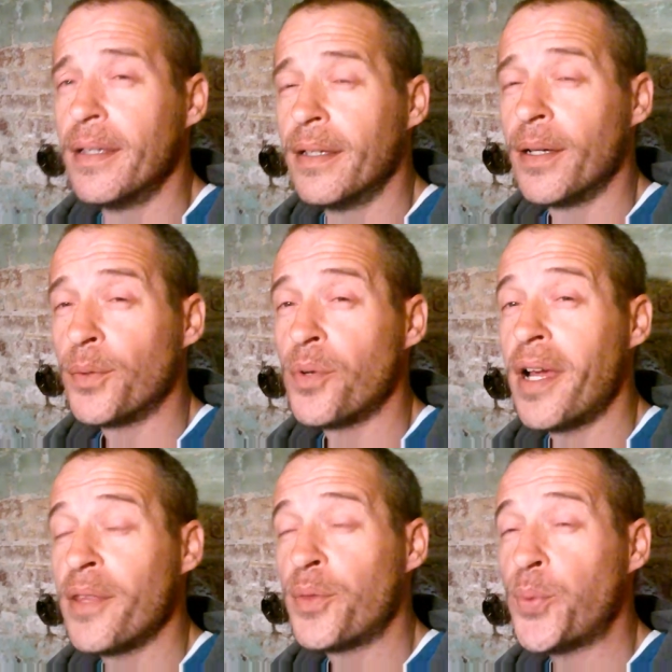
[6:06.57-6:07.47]

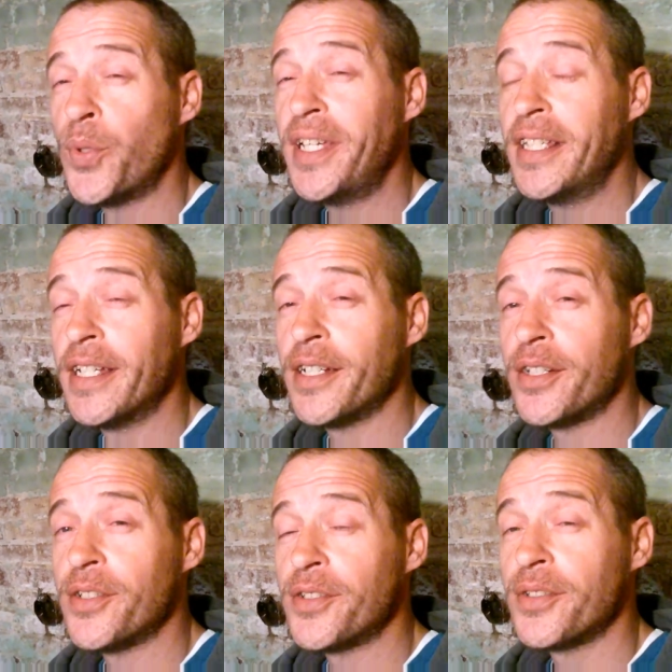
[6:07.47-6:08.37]
around 3
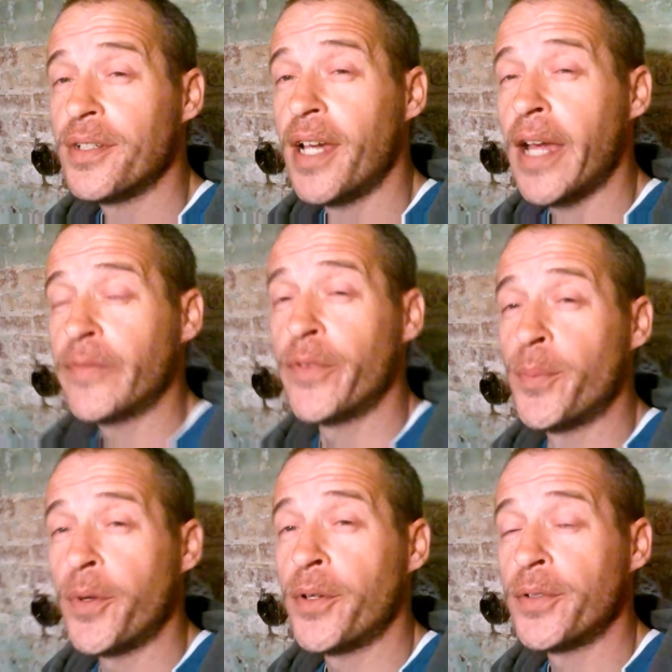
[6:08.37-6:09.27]
years after the
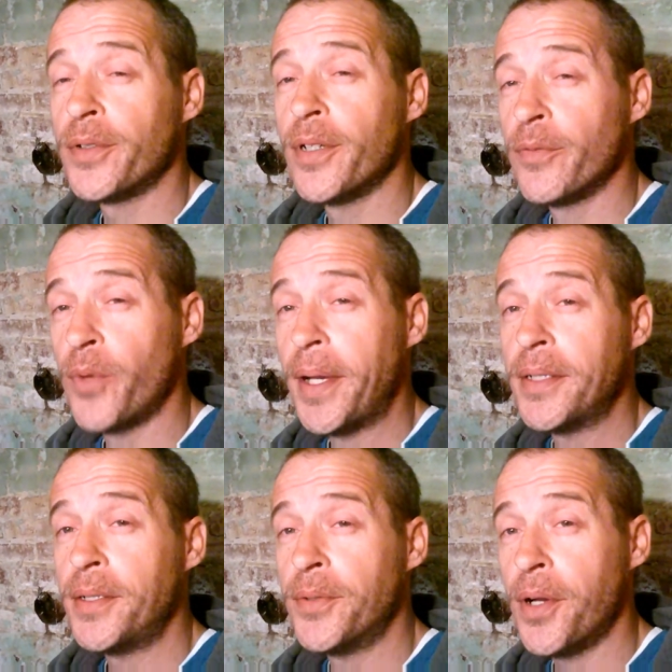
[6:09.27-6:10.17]
murder of
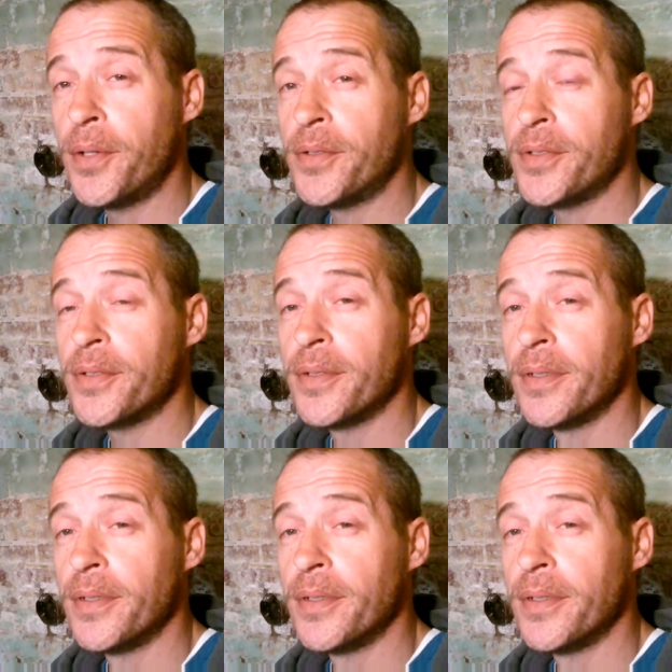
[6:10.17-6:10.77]
Randy Grose,